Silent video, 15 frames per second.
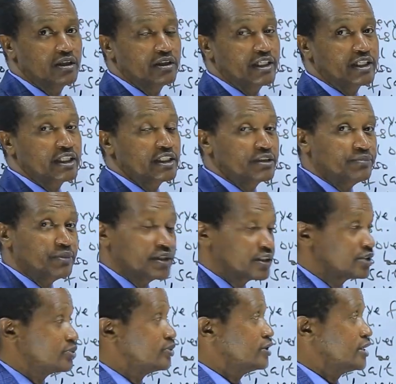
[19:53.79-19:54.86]
that is
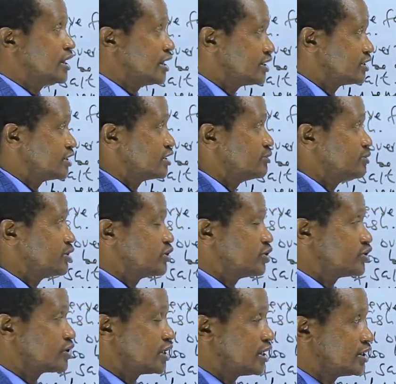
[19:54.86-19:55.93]
mixed with ashes,
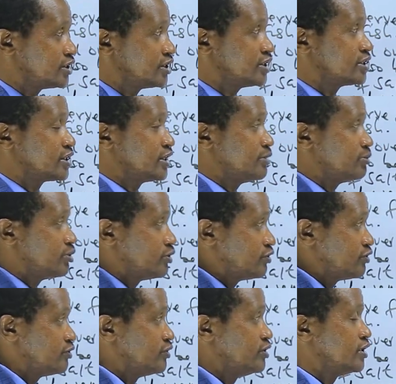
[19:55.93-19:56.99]
because ashes keep
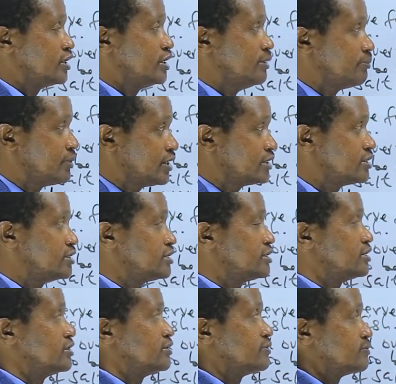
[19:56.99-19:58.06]
off the pace.
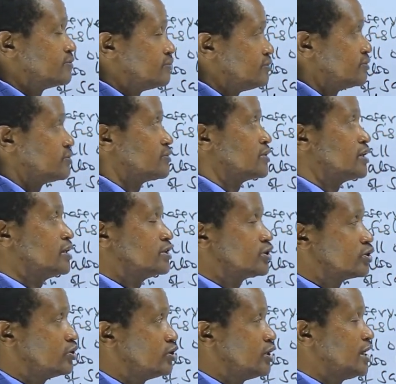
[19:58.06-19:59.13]

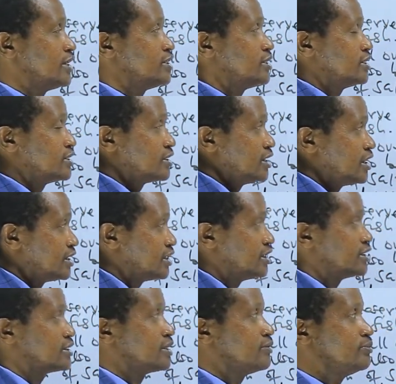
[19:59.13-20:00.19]
So ashes
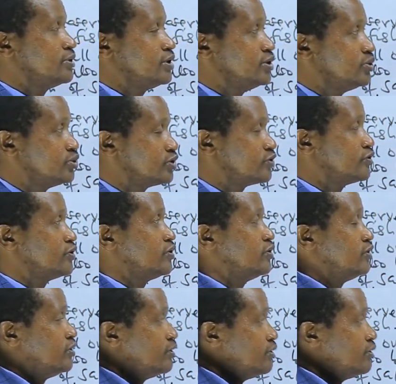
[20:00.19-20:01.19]
lanas have been used for